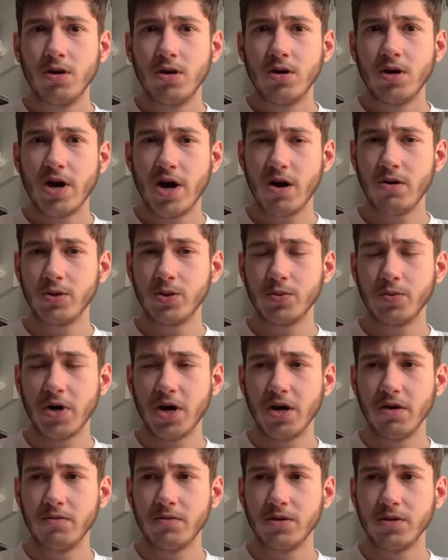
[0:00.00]

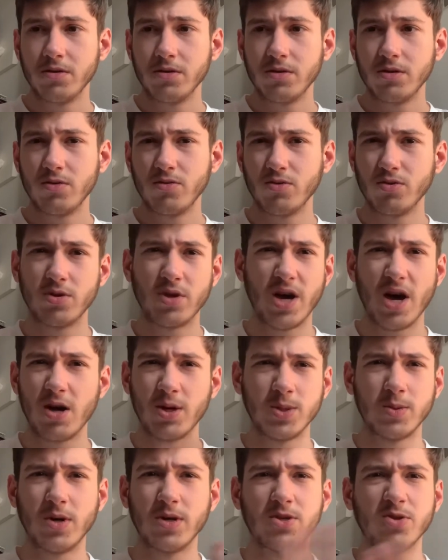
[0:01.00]
Housewives, or The
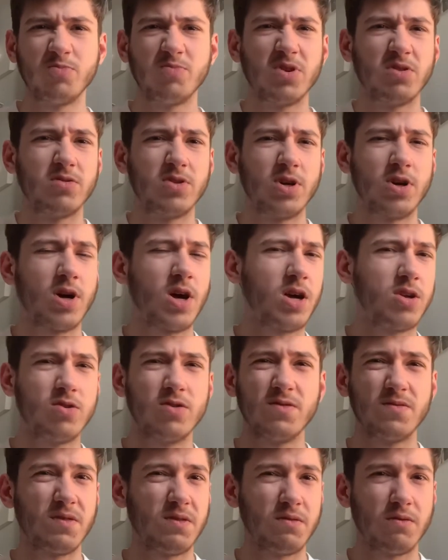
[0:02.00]
Housewives of Beverly Hills. I
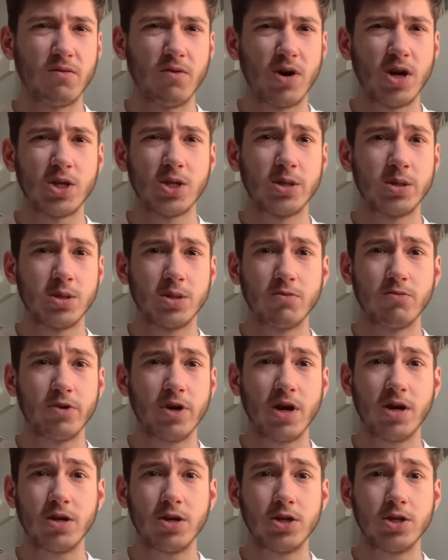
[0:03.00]
never even watched
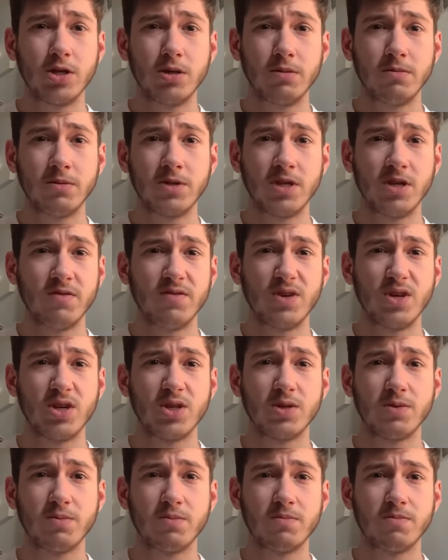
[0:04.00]
reality TV.
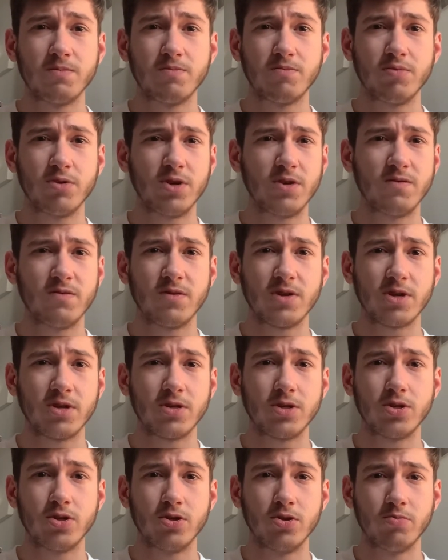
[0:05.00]
It's pretty fucking
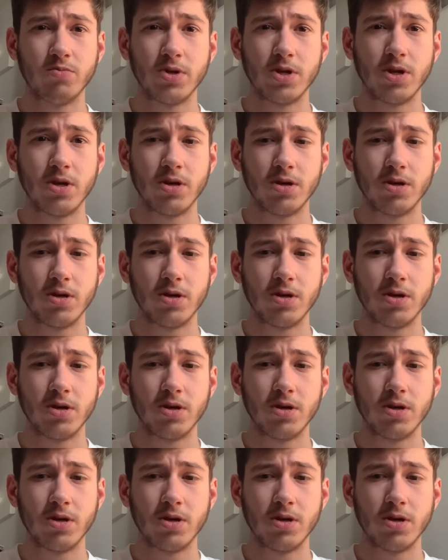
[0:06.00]
stupid.